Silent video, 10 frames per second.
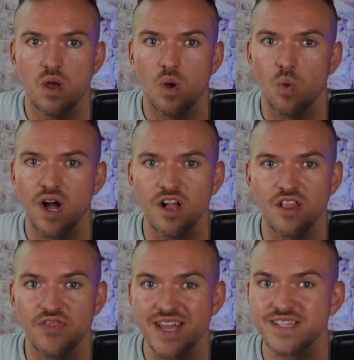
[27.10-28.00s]

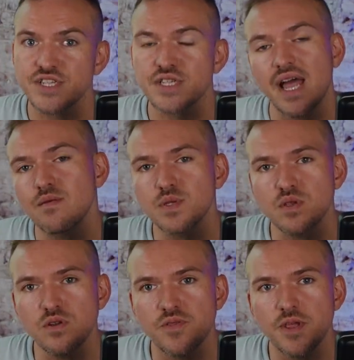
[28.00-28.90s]
While that sounds
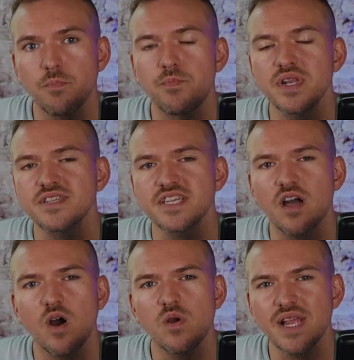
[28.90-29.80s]
good, the ability
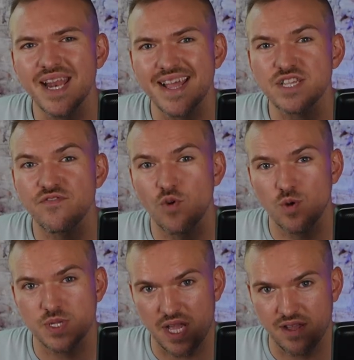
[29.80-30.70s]
only lasts
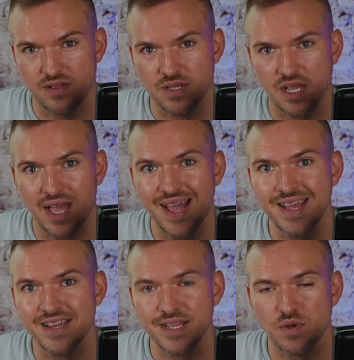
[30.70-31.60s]
4 seconds
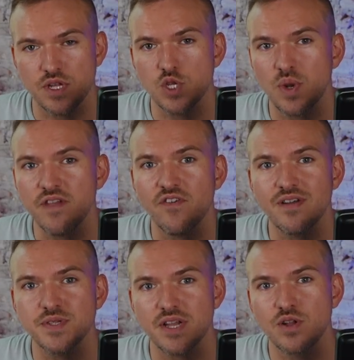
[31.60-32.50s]
and is on a
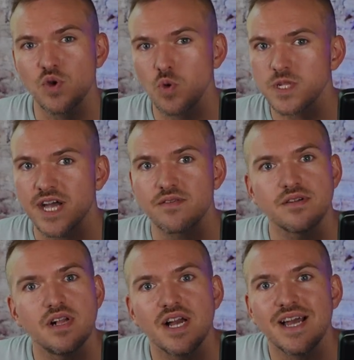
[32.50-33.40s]
25-second cooldown,
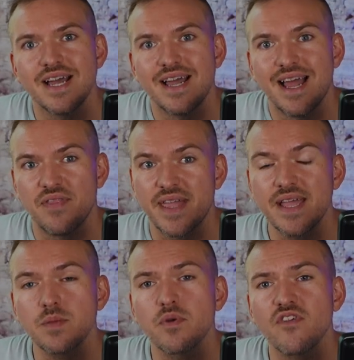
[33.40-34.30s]
and the
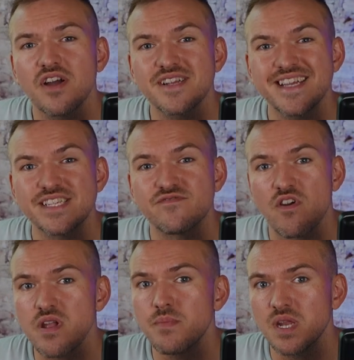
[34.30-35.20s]
healing provided is
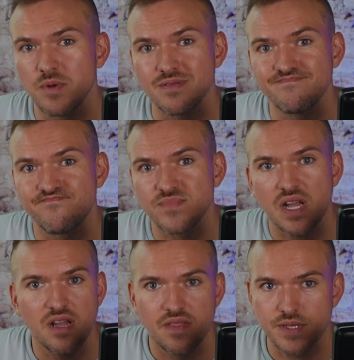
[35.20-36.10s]
very minimal.
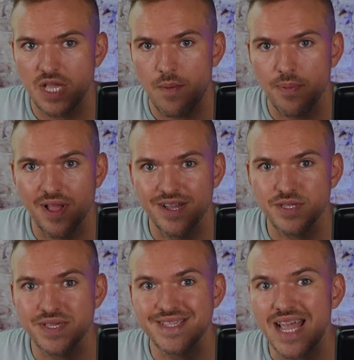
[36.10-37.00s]
The same
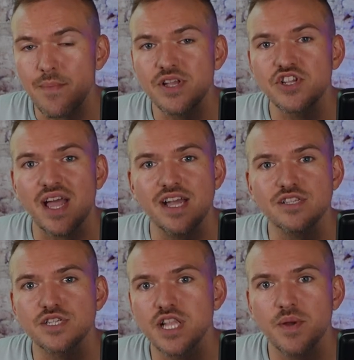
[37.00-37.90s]
applies to the damage
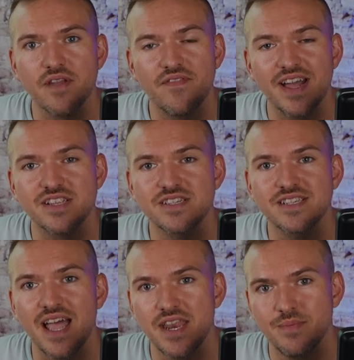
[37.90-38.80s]
and slowing effect
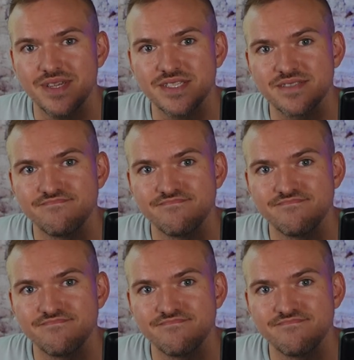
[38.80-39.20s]
to enemies.